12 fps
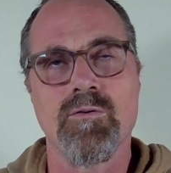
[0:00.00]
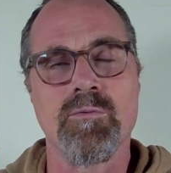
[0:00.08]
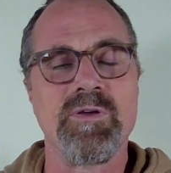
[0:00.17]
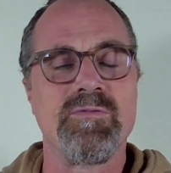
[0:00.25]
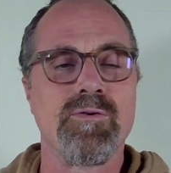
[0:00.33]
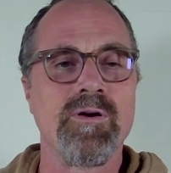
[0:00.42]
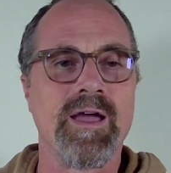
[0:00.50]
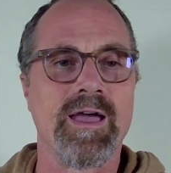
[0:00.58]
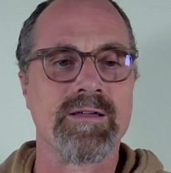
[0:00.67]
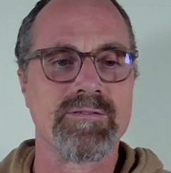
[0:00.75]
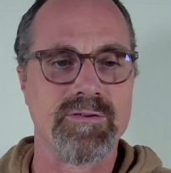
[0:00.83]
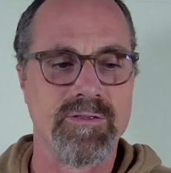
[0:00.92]
Well, before I
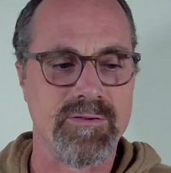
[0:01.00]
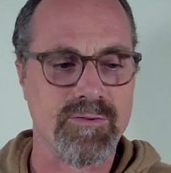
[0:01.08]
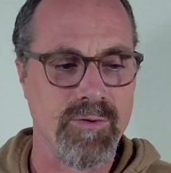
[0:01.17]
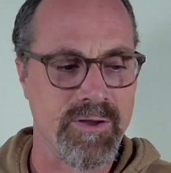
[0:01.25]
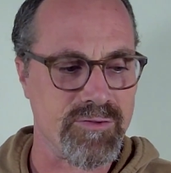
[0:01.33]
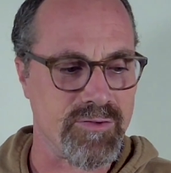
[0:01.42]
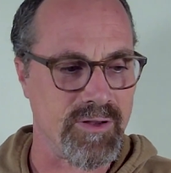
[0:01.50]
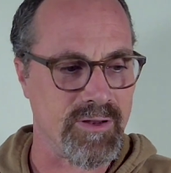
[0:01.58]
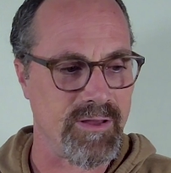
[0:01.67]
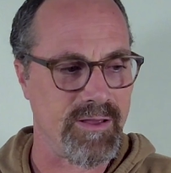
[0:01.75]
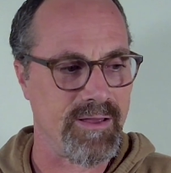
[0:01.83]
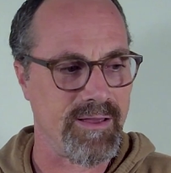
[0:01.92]
answer this question,